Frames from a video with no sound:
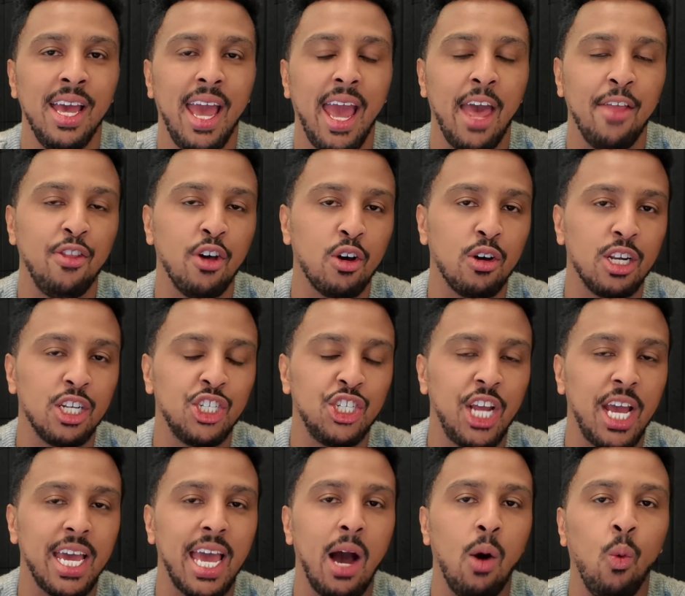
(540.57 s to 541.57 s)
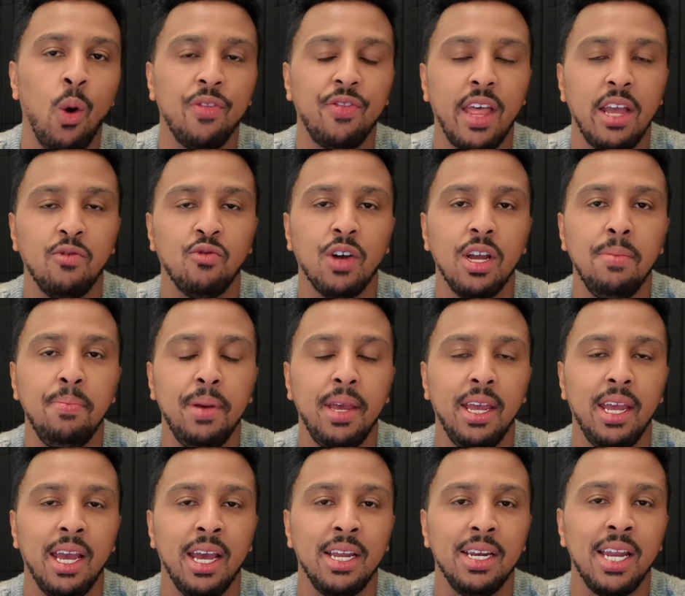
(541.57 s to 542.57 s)
and they're going to check out what they
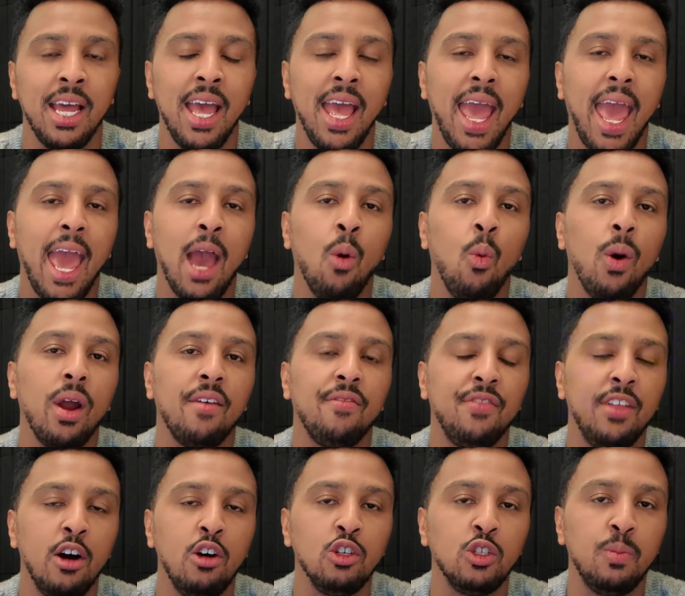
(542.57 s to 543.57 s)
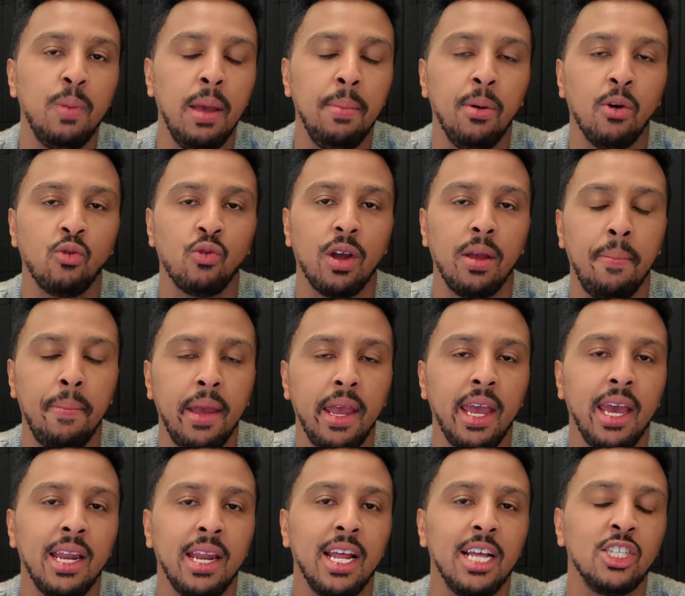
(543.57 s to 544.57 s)
repin. And what if those people
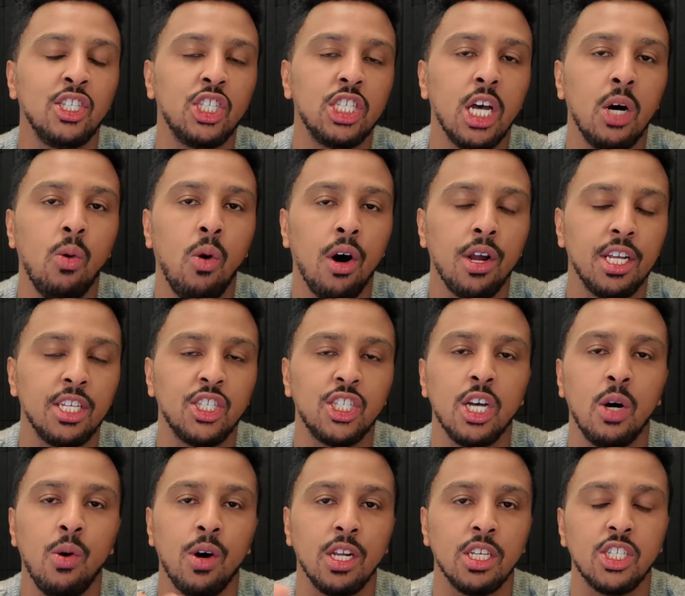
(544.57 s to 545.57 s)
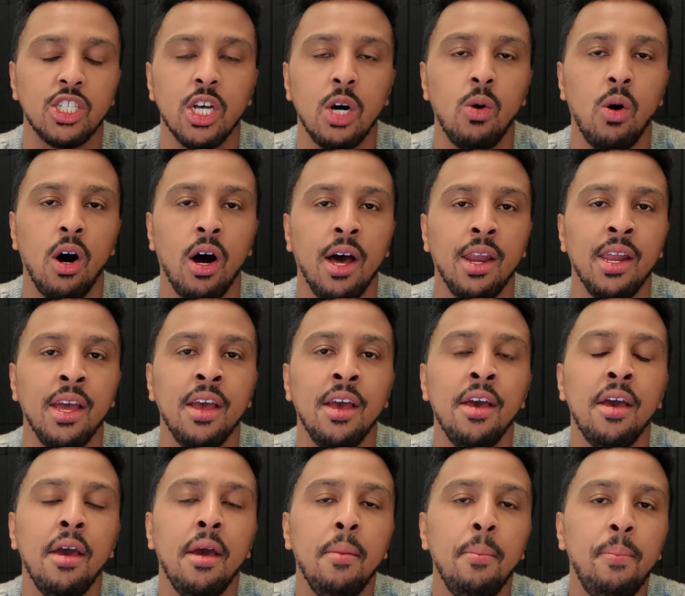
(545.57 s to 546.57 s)
repin, and so on and so on and so on.
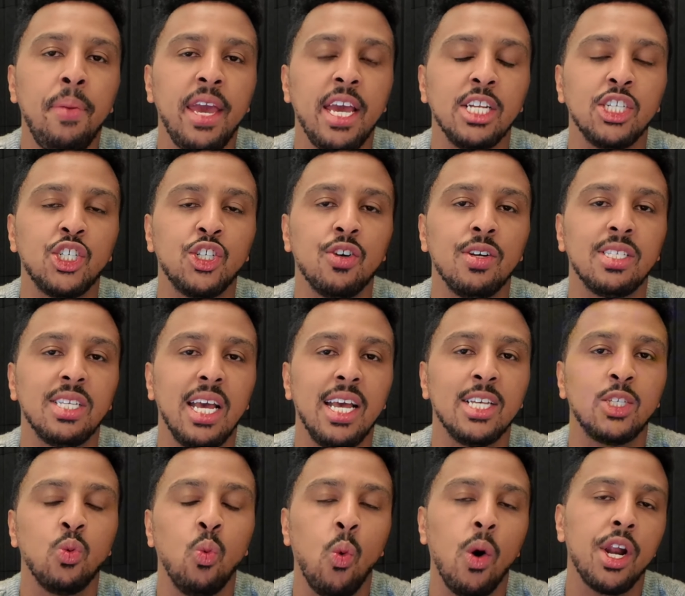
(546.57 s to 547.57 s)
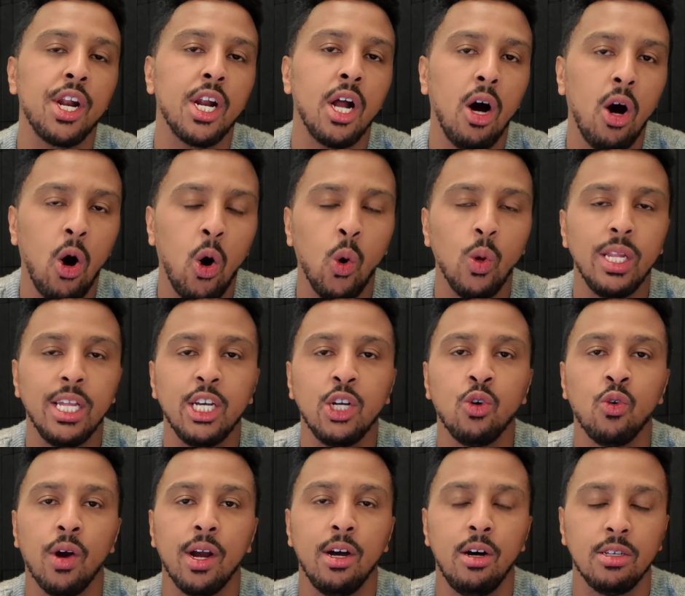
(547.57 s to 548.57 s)
Pinterest is one of the holy
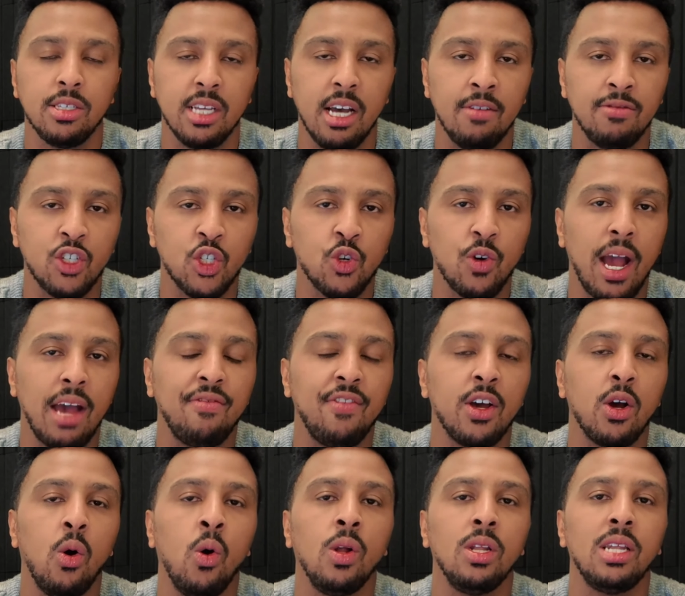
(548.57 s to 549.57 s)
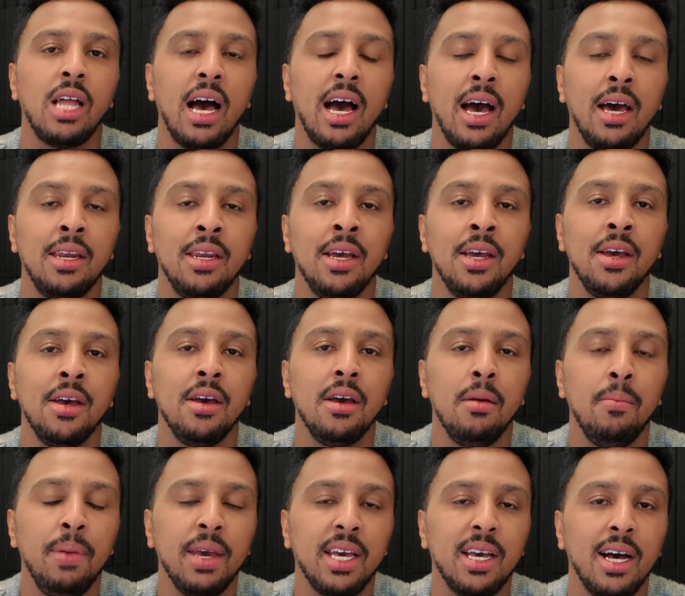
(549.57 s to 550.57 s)
grails of traffic online
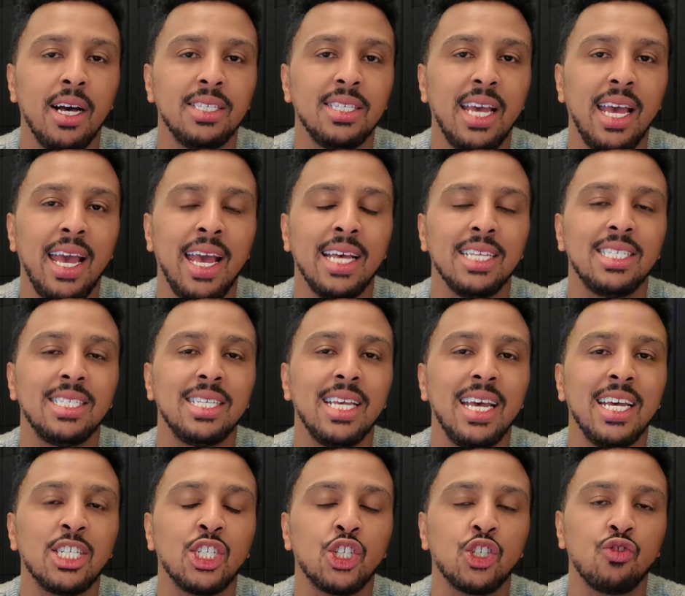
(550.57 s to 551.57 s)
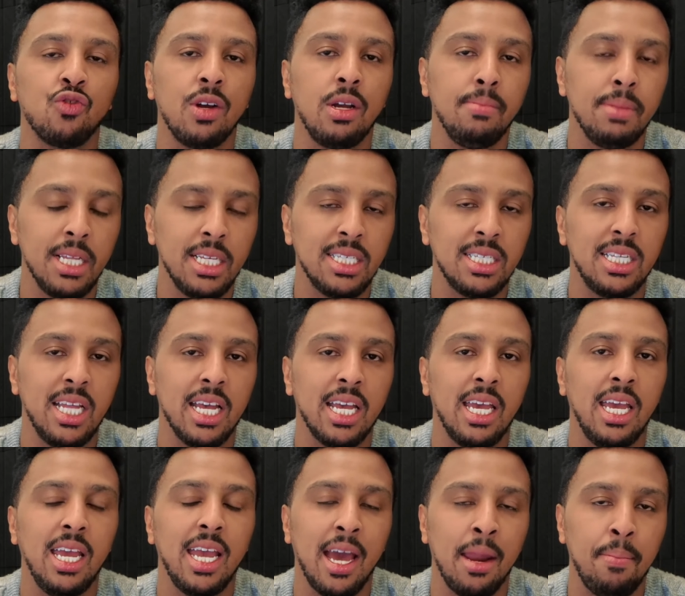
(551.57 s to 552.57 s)
because it's extremely
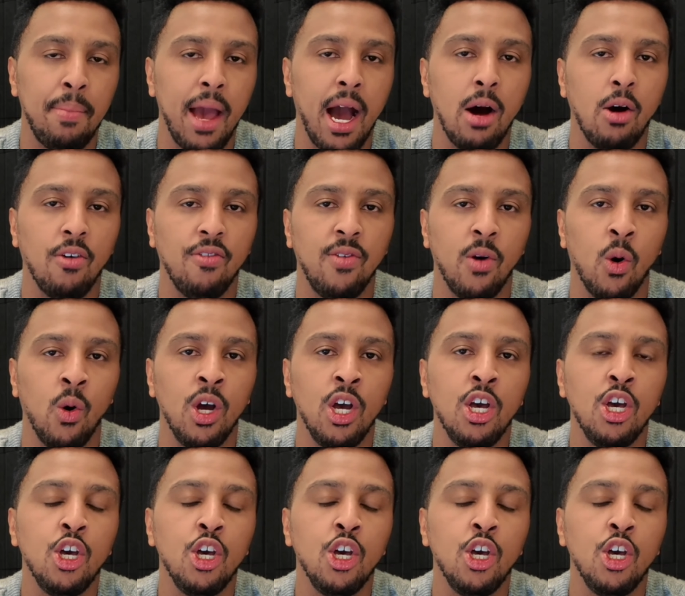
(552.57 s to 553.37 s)
sticky and powerful.